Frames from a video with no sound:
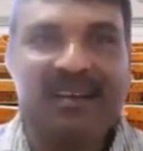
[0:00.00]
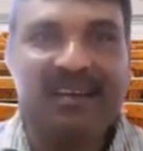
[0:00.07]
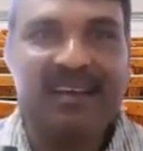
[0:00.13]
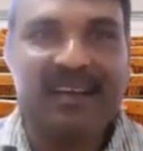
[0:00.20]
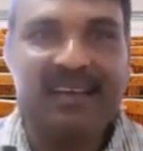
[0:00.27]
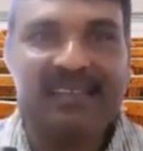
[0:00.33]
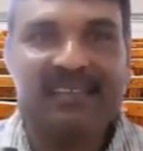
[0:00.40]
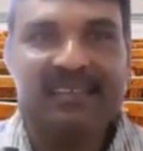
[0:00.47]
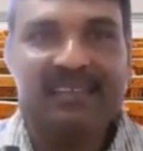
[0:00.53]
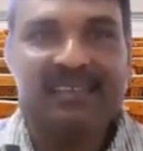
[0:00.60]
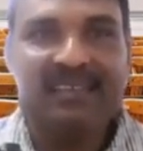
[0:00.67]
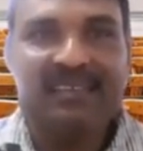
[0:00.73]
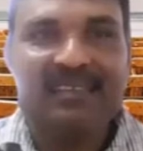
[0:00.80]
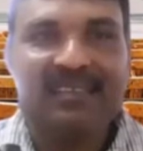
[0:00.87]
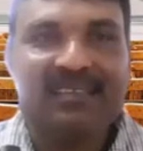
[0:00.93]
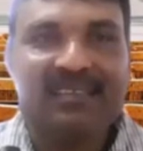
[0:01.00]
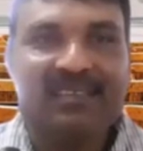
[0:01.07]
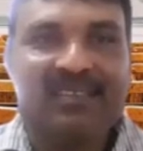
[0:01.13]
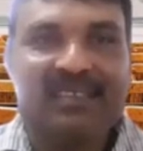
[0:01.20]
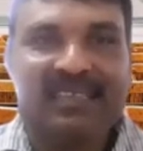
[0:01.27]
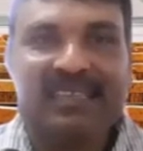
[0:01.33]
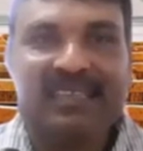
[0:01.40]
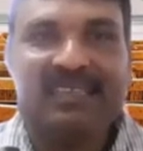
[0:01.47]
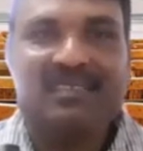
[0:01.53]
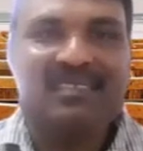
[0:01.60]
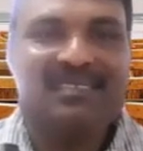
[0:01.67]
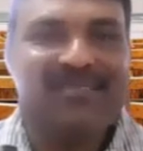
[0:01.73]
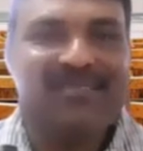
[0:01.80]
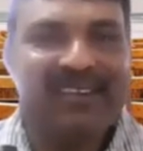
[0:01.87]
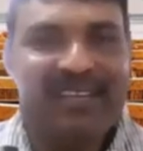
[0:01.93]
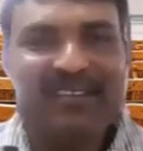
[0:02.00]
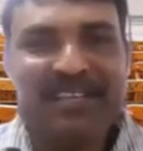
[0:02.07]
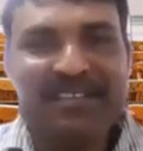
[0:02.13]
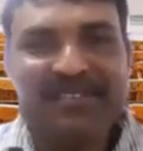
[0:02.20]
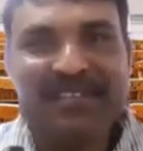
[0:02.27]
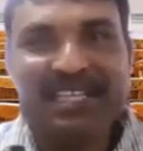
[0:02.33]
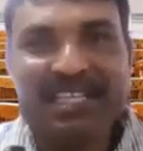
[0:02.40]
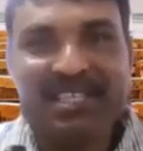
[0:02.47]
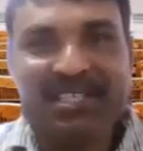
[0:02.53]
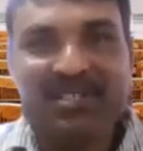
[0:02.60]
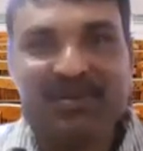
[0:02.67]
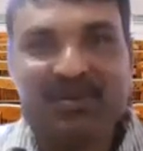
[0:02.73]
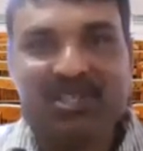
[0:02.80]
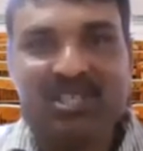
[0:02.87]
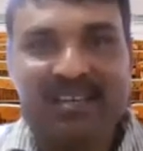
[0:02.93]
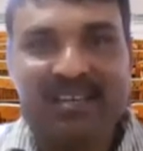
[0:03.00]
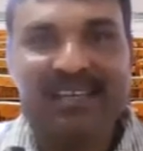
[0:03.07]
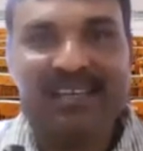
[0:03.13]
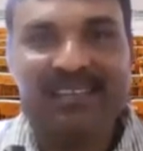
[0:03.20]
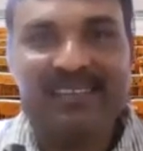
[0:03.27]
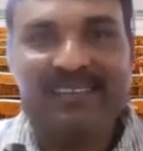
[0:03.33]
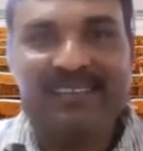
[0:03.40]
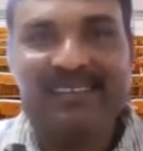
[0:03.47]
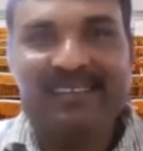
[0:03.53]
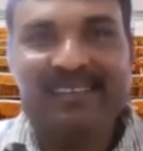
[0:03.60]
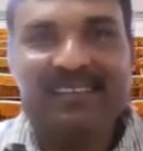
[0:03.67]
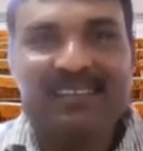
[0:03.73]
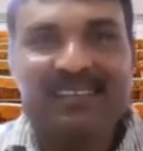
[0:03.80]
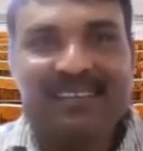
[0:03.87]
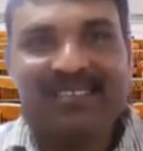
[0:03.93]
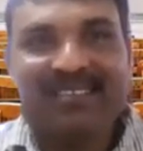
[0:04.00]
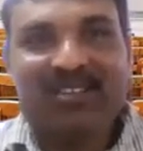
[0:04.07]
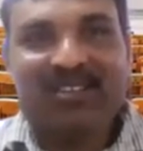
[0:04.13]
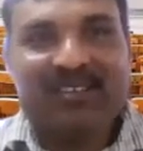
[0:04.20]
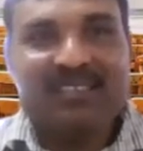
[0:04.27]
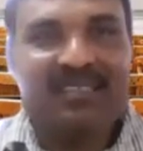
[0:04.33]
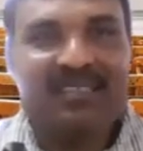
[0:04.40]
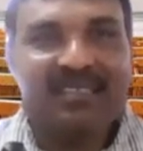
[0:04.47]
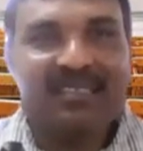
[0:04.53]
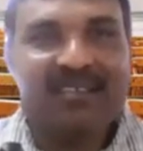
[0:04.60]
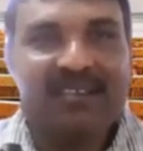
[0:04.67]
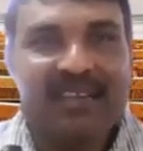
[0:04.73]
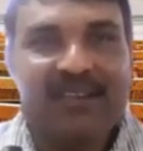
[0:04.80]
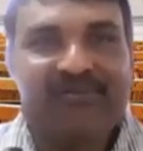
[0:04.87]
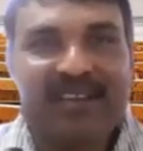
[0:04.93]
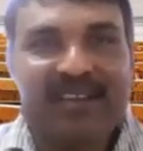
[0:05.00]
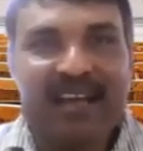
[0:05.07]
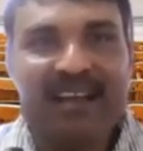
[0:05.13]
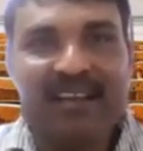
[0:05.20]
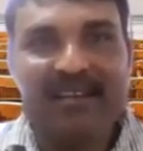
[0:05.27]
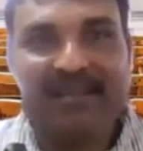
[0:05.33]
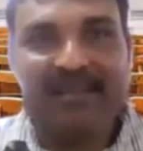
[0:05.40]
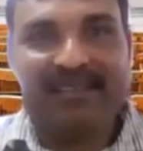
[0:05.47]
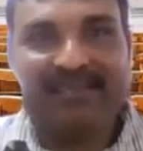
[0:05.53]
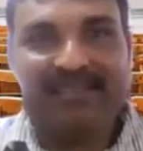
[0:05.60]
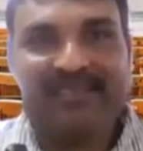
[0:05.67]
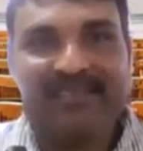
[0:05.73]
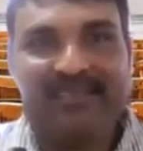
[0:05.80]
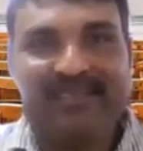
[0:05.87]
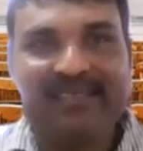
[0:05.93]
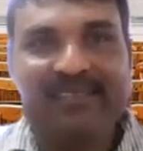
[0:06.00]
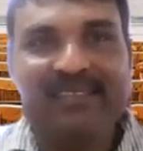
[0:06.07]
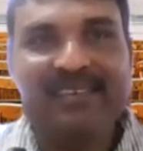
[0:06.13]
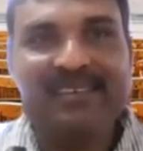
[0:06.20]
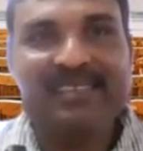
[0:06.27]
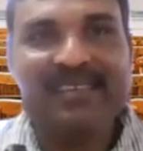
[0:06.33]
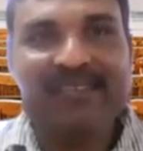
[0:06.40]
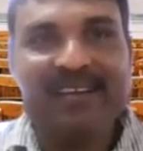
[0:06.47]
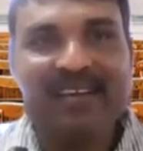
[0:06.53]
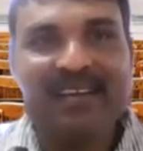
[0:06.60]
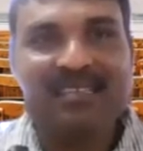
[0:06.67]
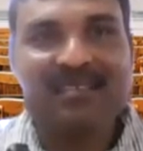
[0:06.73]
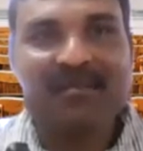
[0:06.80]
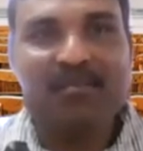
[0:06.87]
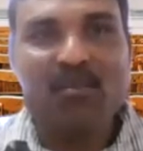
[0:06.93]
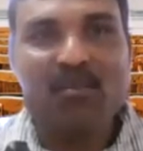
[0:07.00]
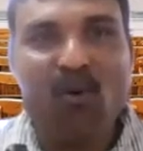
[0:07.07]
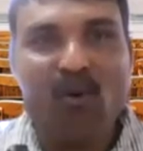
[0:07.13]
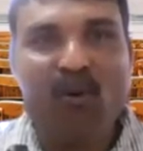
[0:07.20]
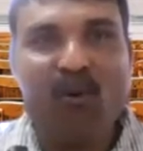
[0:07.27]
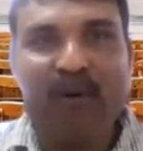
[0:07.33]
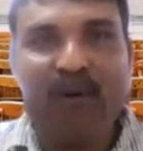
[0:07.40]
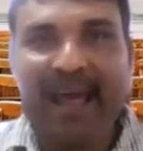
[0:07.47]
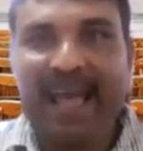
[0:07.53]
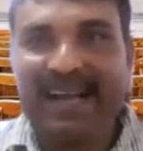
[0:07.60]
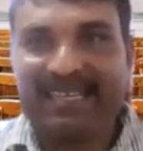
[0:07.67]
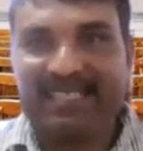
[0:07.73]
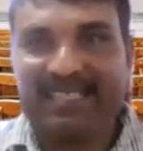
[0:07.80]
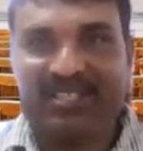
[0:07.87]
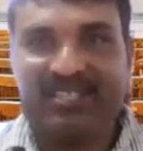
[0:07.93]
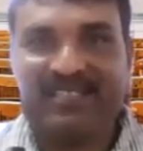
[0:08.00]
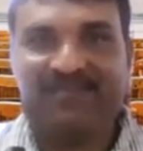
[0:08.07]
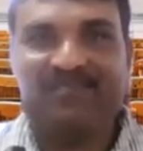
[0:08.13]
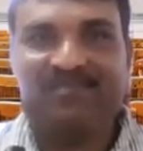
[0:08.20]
All right. Okay. It's a very easy question, right? So this is a left hand limit. Is given as mod x.